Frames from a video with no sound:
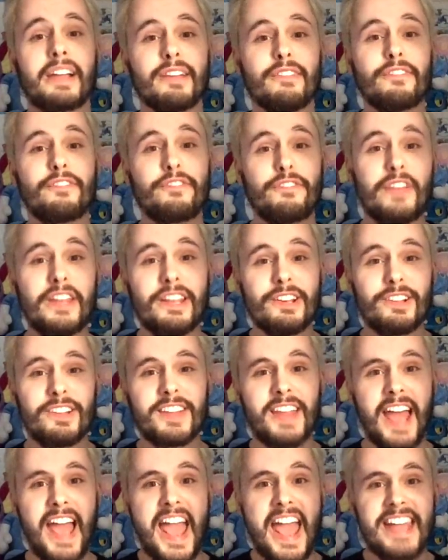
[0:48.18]
can feel
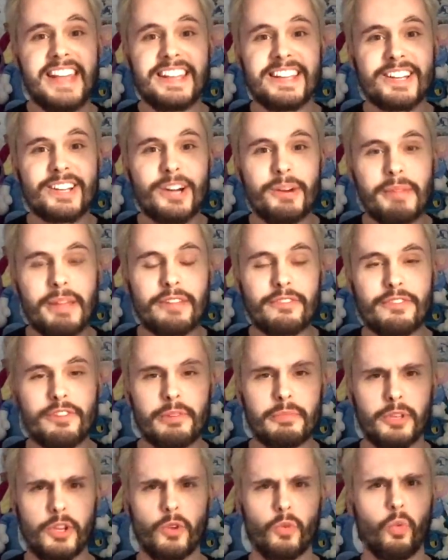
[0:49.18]
the hate coming
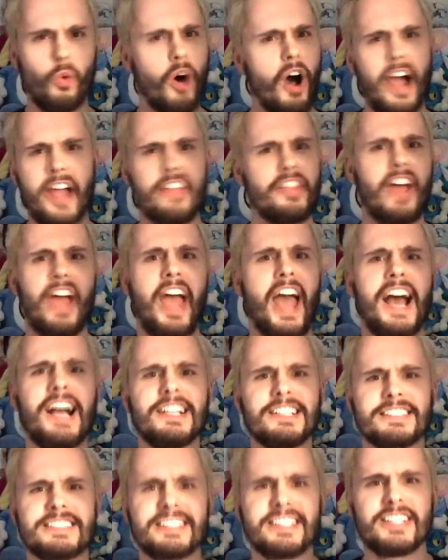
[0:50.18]
from you. Why the
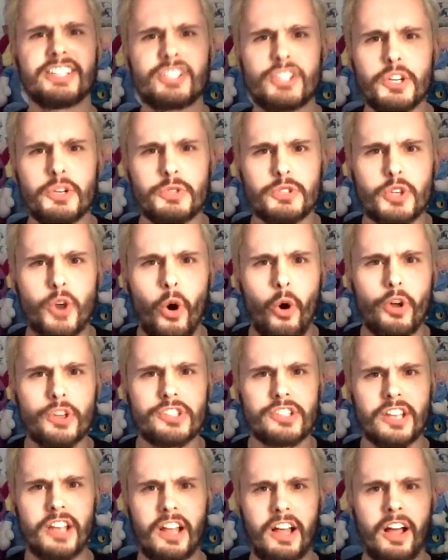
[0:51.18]
hell did he choose
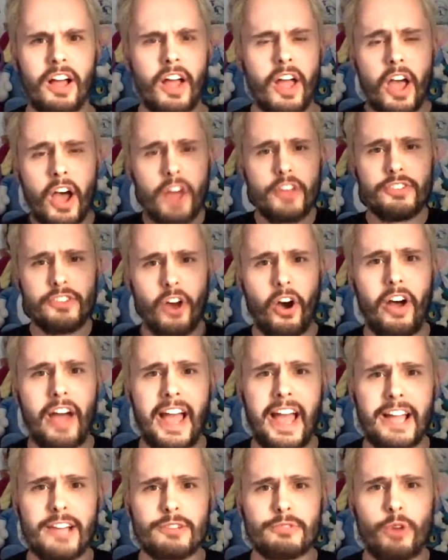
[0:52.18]
Corsola and not
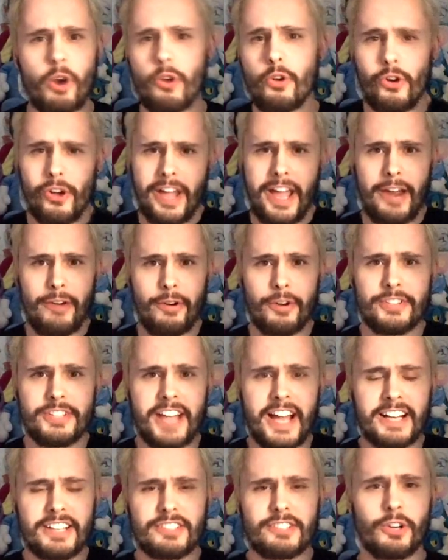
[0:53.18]
Aggron or
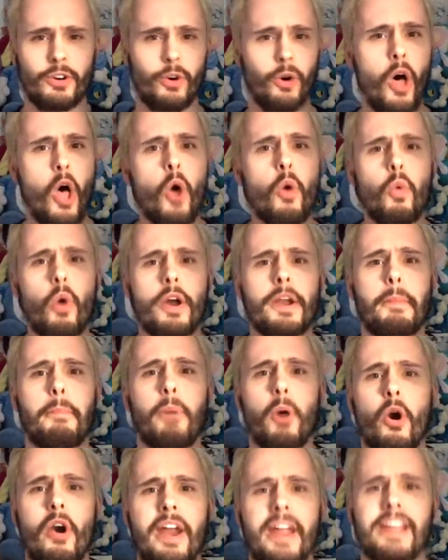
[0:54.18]
Aerodactyl? What a
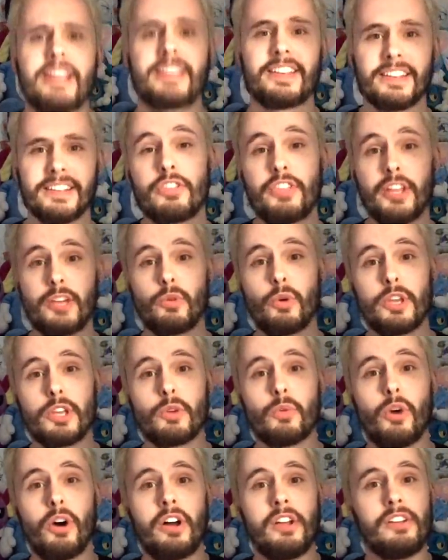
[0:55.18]
prick! Think what
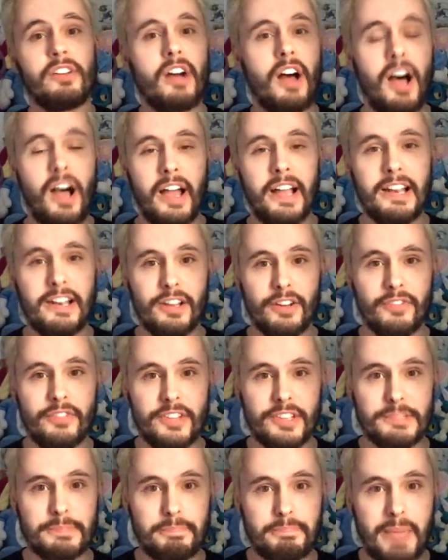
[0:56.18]
you want, I love
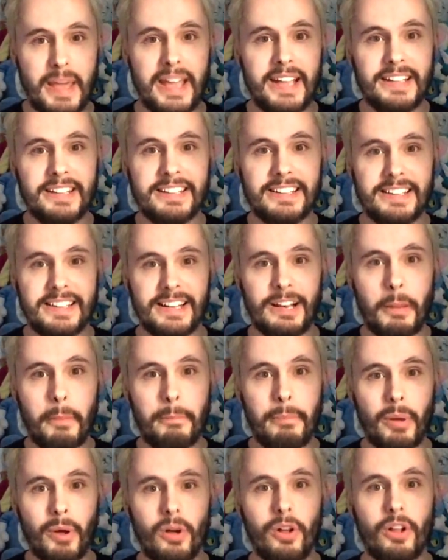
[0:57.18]
this pink little
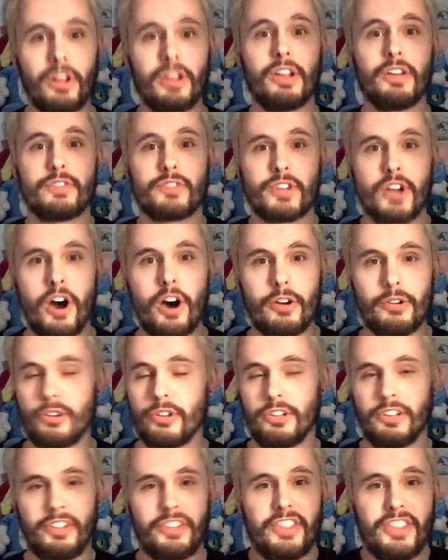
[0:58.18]
ball of
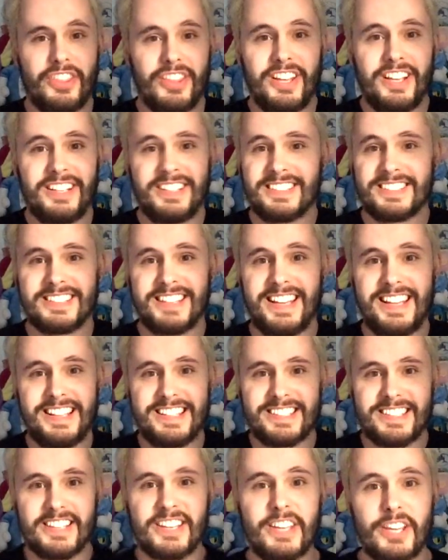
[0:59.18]
coral. The thing,
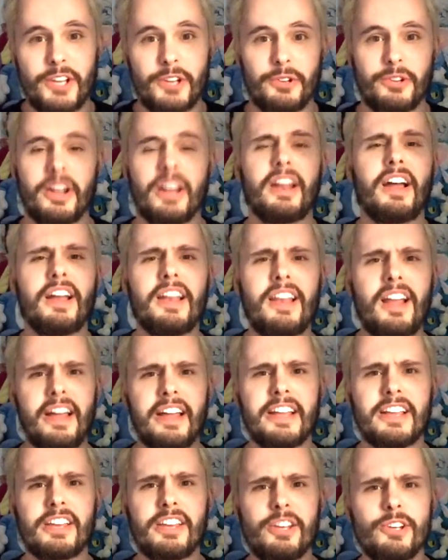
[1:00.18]
it's cute, and I
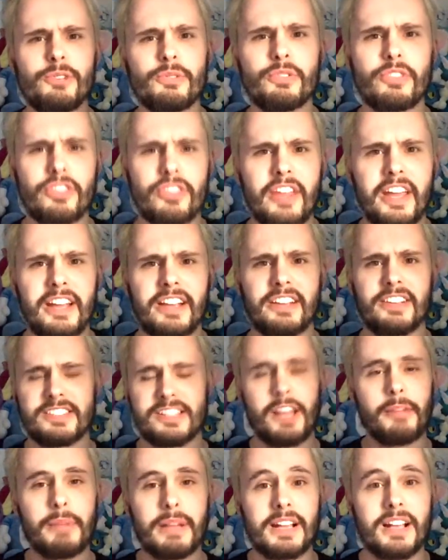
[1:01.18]
like cute things.
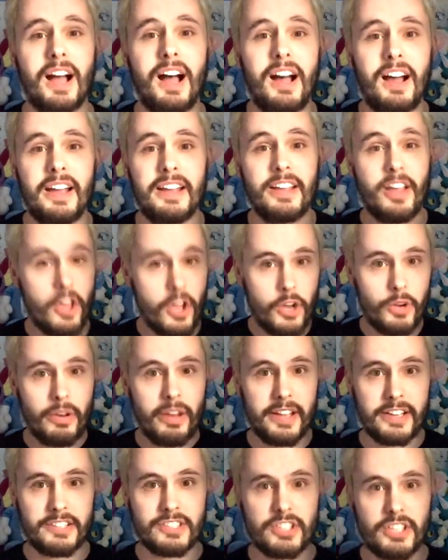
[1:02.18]
I'm a guy who
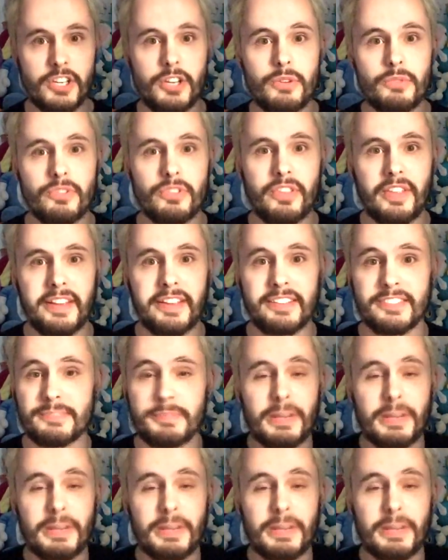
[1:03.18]
likes cute things